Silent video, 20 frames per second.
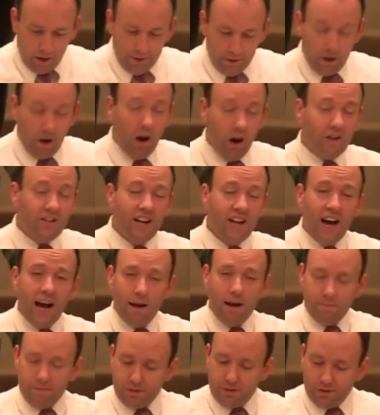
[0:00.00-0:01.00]
There are
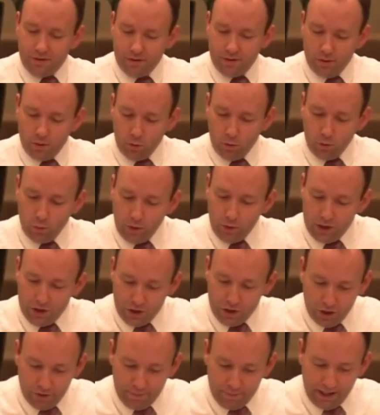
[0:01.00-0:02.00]
times when we
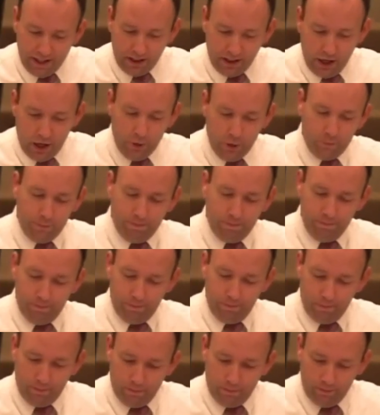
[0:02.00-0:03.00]
should be alone.
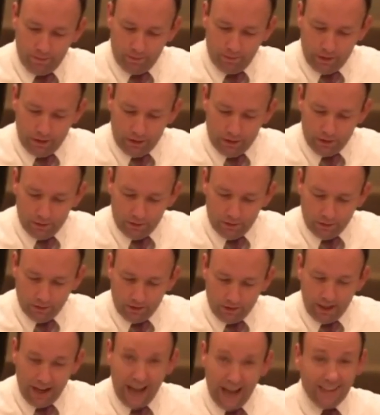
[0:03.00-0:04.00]

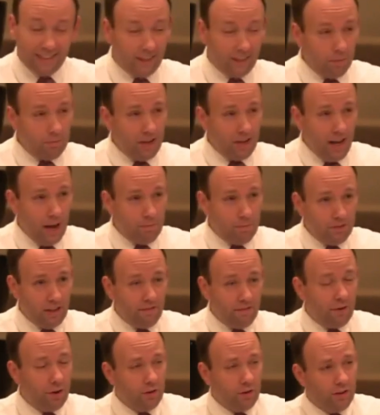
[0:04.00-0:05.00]
And sometimes,
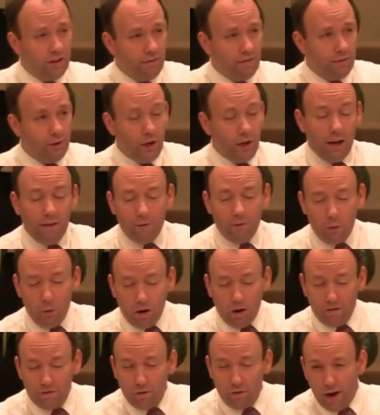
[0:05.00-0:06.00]
if, you're, if you
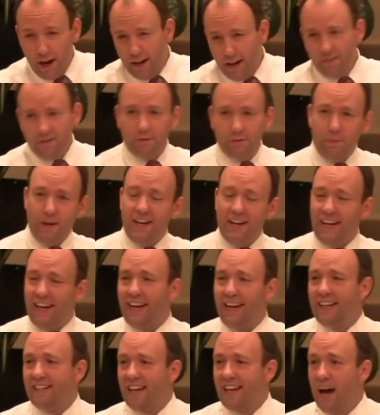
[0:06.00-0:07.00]
are afraid of spending
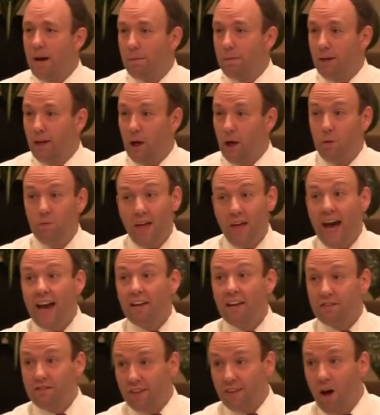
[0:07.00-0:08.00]
any time alone, that
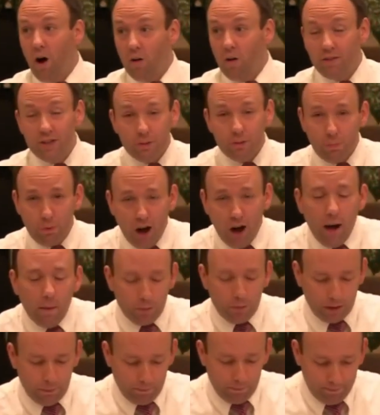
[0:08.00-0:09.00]
itself is a
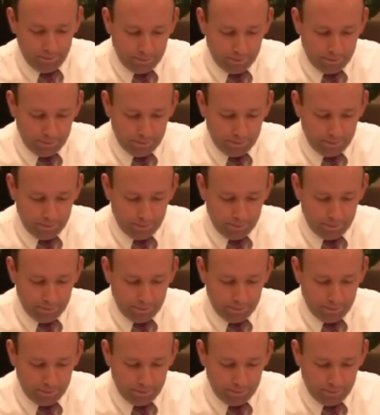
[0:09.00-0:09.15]
problem.